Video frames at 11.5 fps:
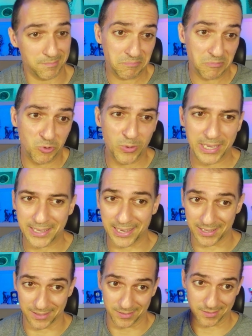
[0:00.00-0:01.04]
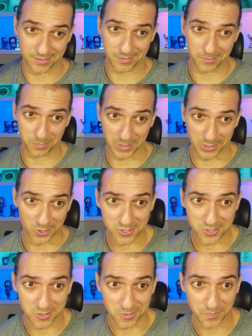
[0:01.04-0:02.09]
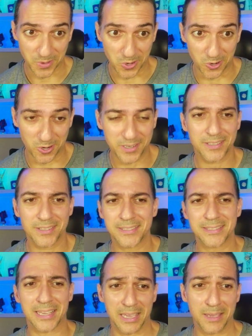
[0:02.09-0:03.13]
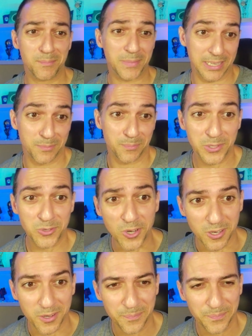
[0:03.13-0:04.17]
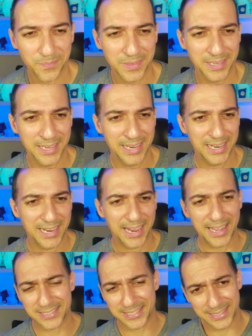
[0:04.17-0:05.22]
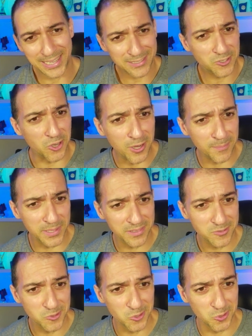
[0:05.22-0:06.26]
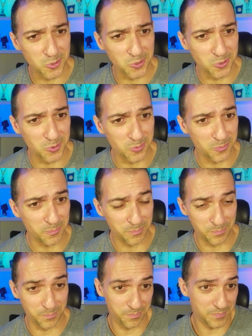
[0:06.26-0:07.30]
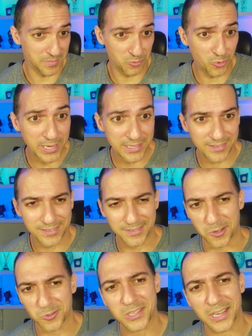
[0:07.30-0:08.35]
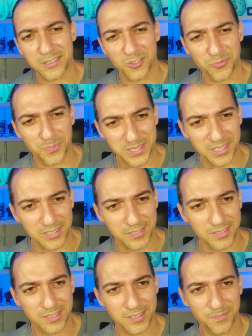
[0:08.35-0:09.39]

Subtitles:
we can be lost or the game can be drawn. It's not common to win those kind of positions.